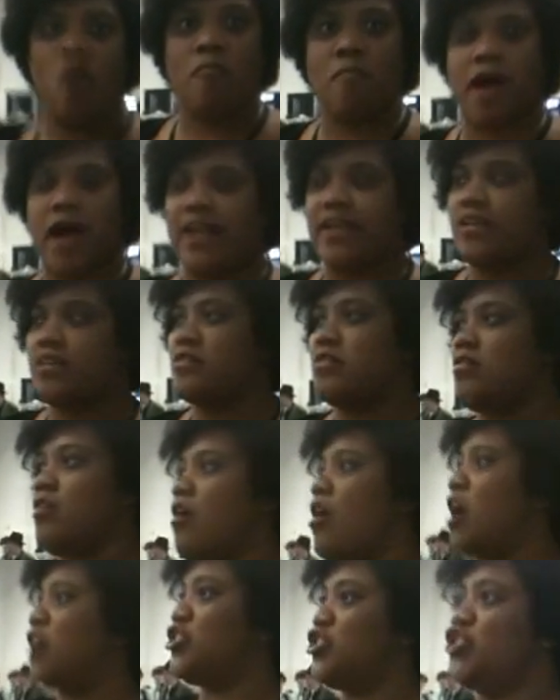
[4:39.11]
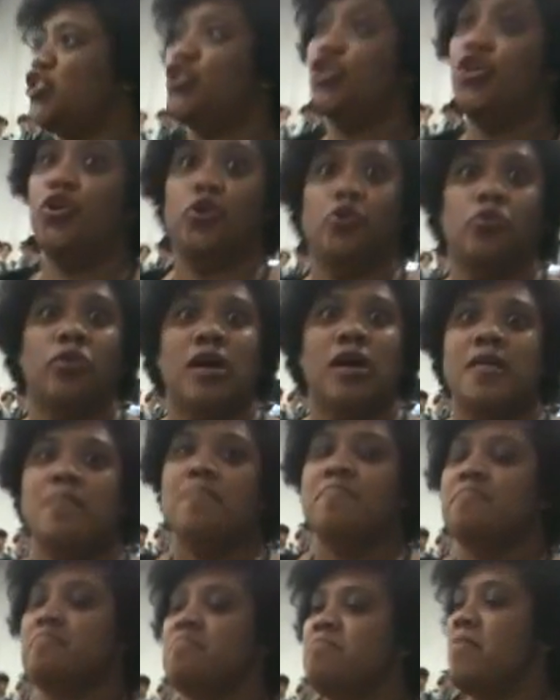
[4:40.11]
Oh my gosh, you
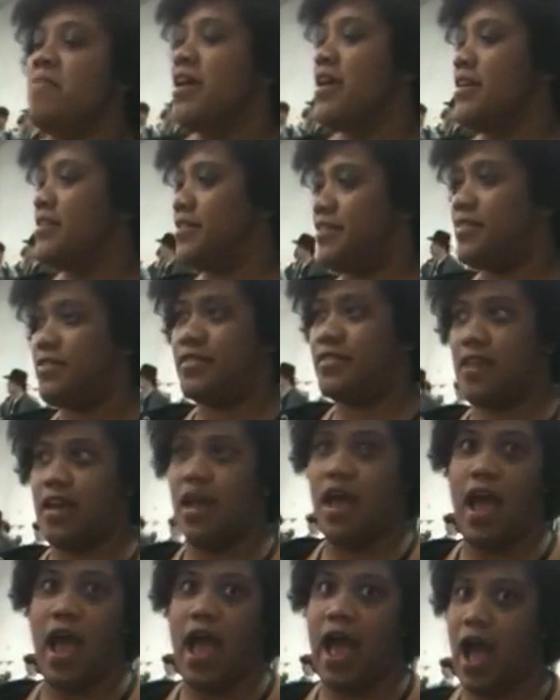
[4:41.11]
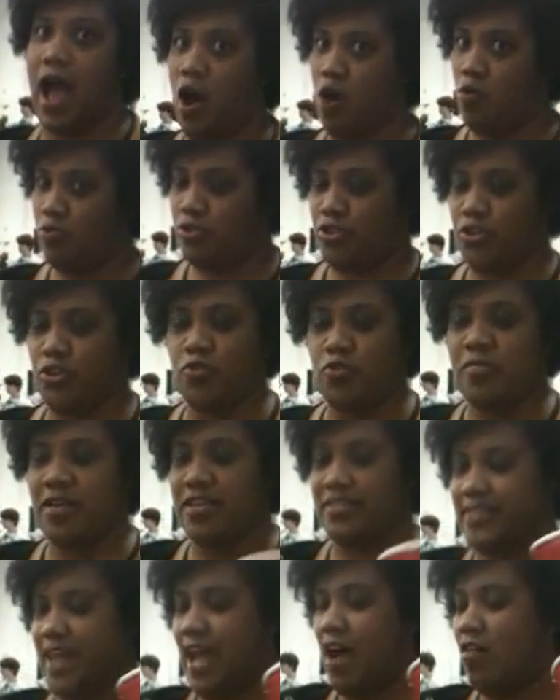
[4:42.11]
missed out. You
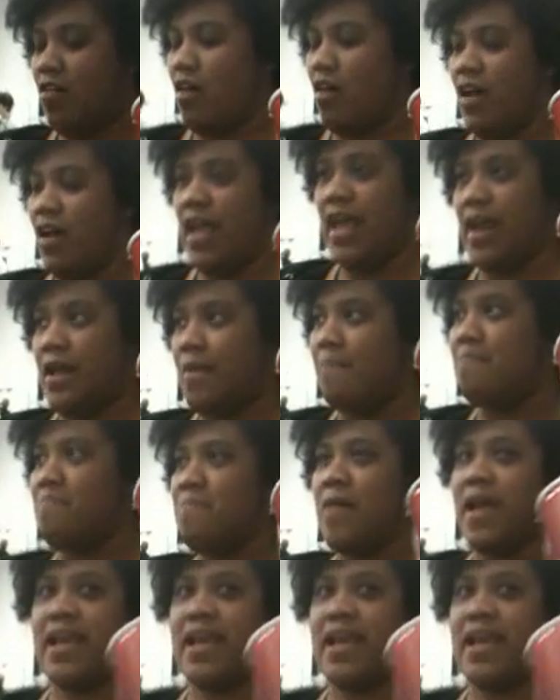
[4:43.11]
missed out on it.